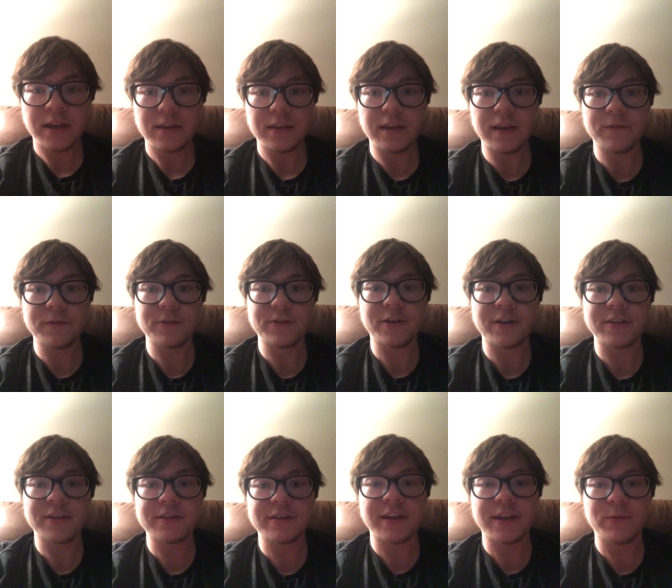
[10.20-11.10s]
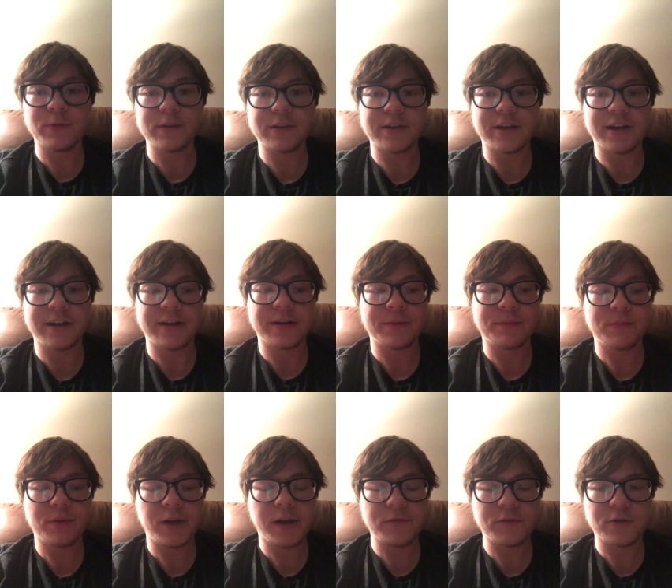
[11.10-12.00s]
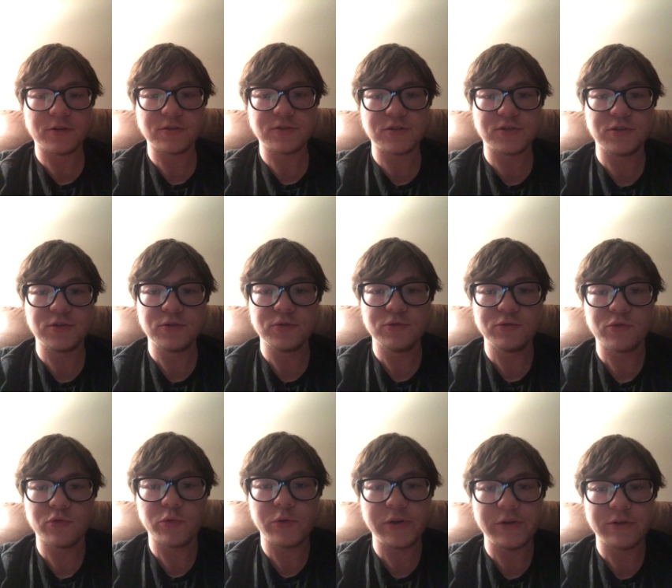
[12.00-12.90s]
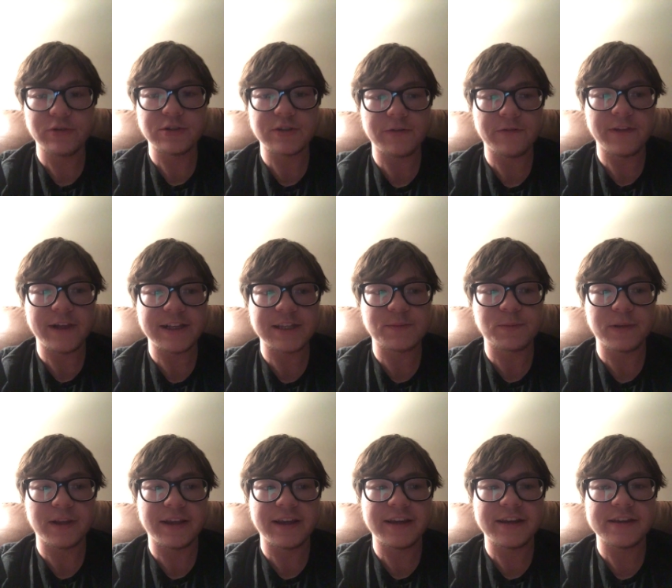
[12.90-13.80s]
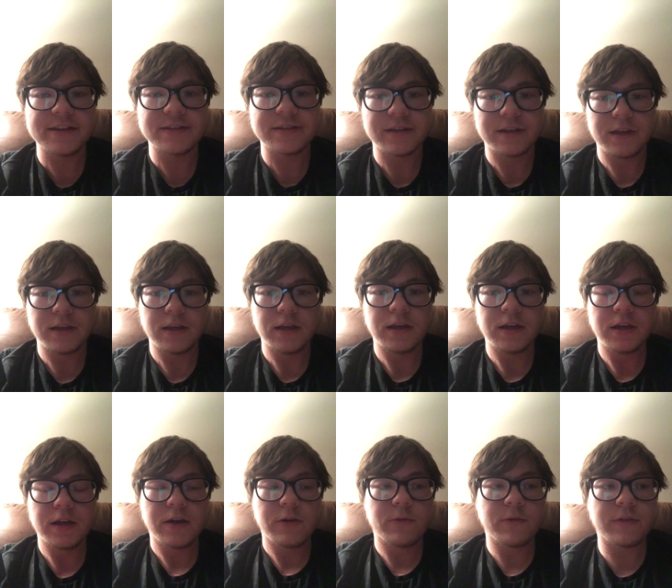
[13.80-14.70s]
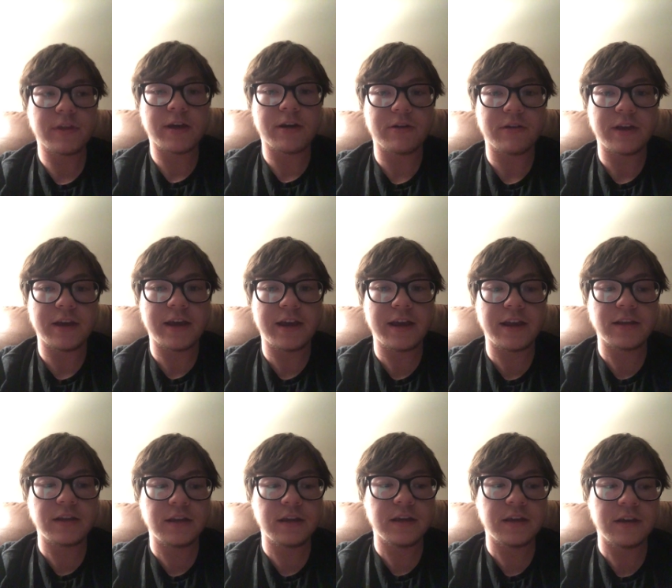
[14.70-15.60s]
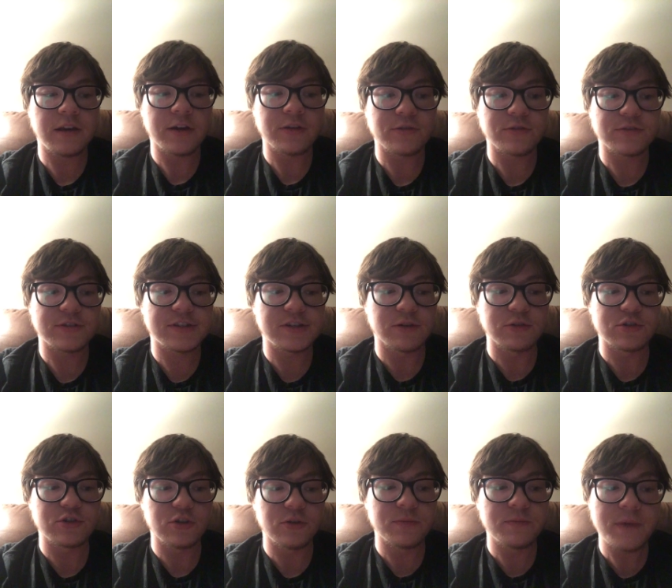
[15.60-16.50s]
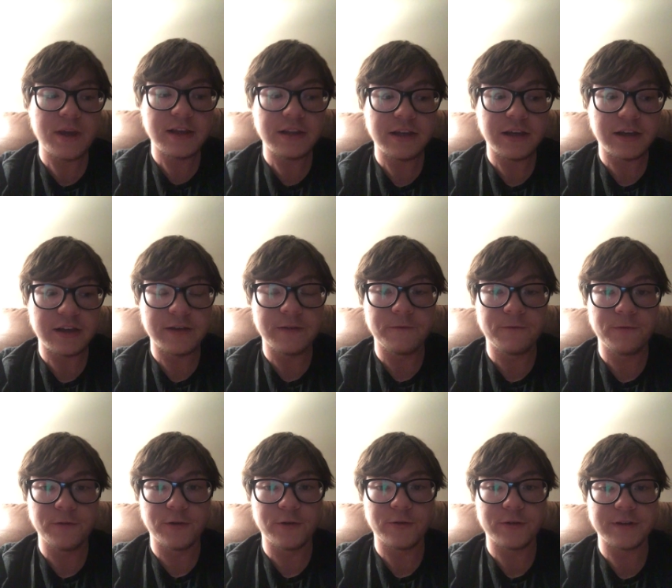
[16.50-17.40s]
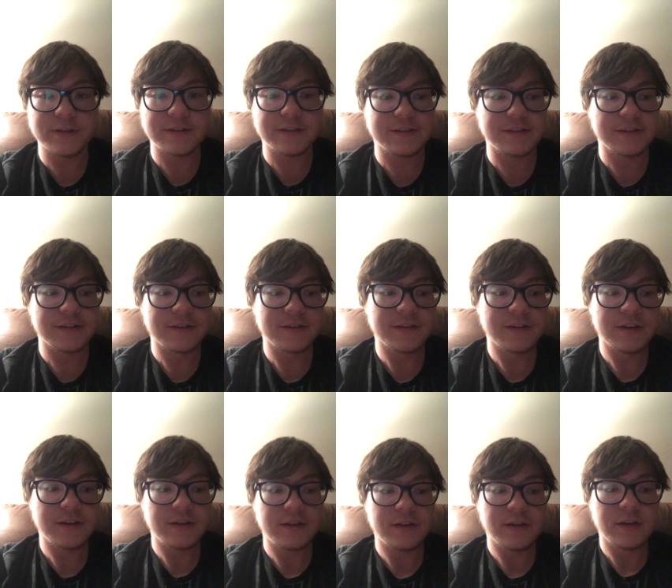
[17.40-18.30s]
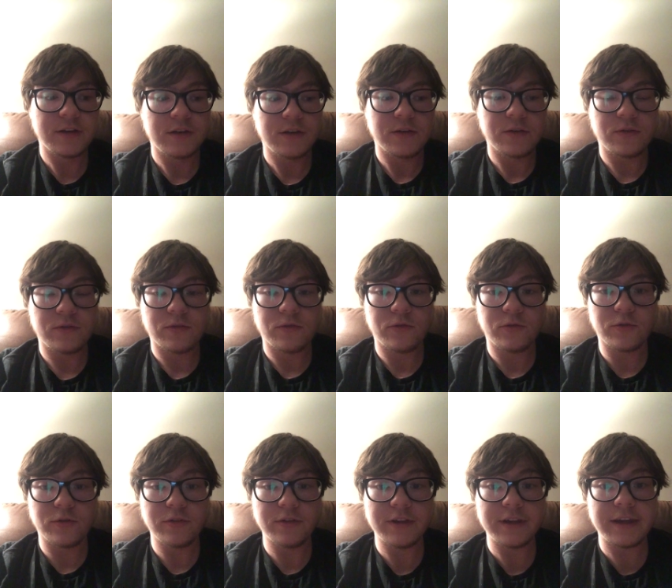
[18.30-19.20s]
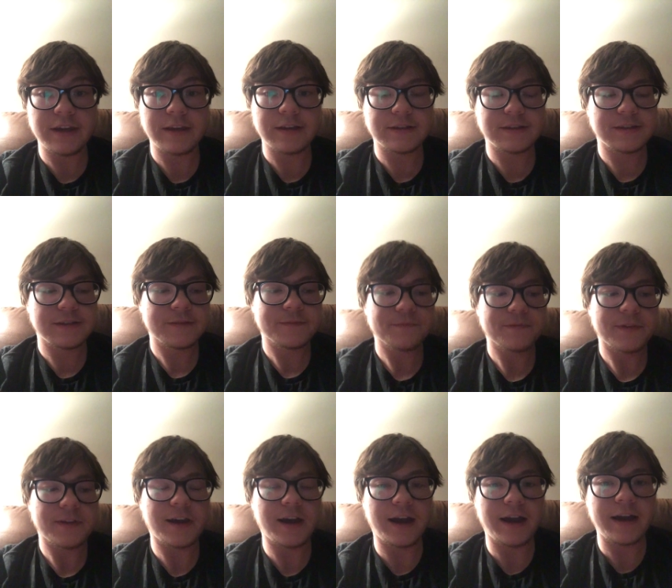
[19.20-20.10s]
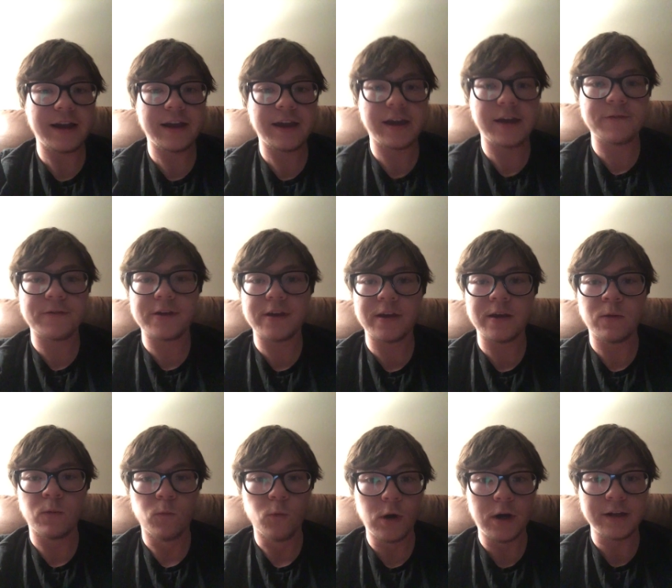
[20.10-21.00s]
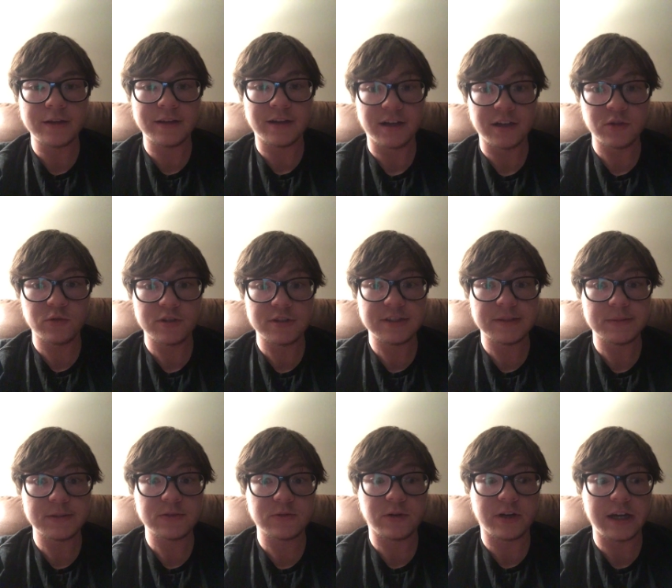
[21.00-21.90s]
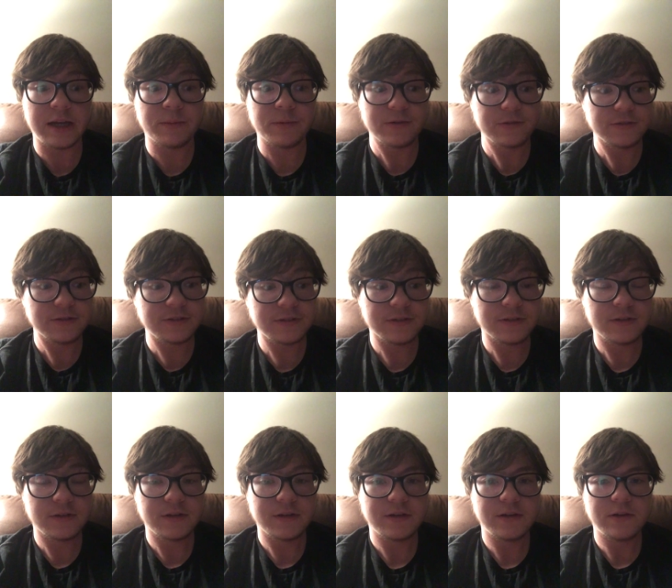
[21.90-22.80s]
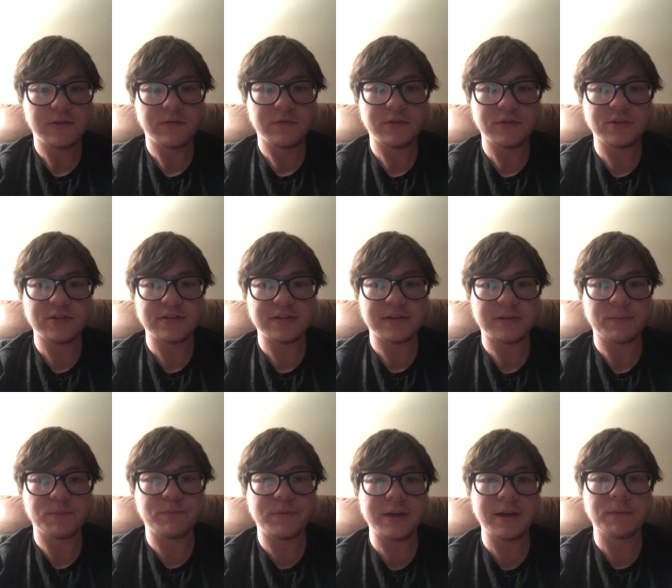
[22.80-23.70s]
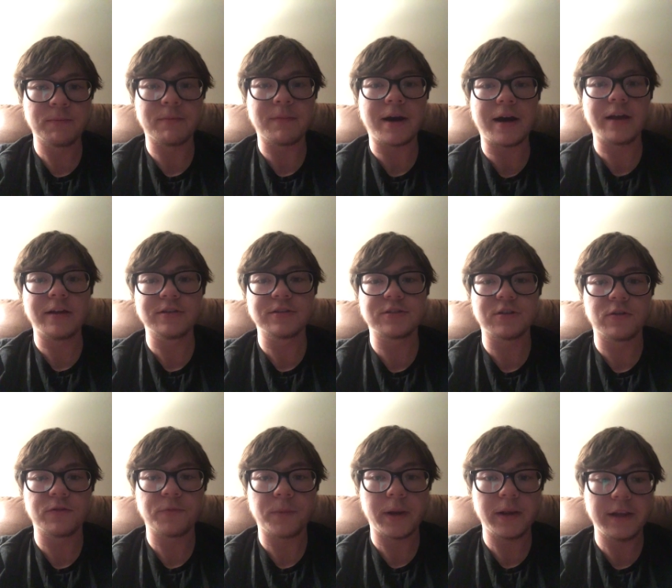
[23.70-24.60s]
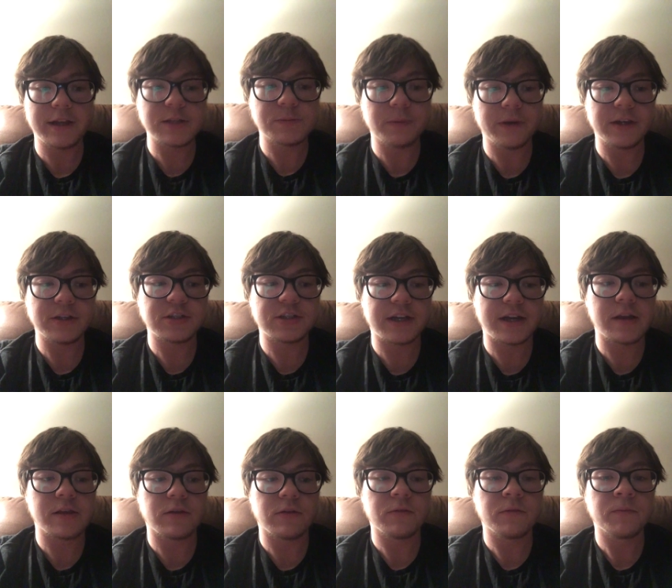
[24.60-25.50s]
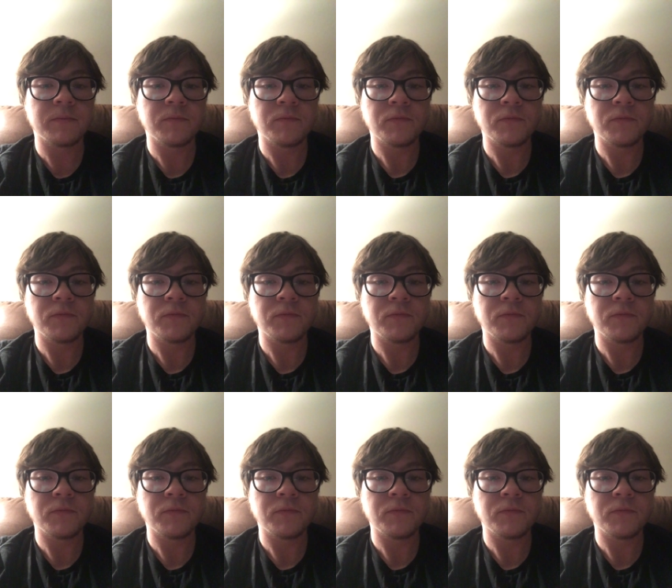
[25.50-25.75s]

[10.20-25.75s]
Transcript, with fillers: Never thought the day would come after two, three years of Let's Plays without any other social media influence or links, I have hit 100 subscribers, which is a big milestone for my Let's Play channel.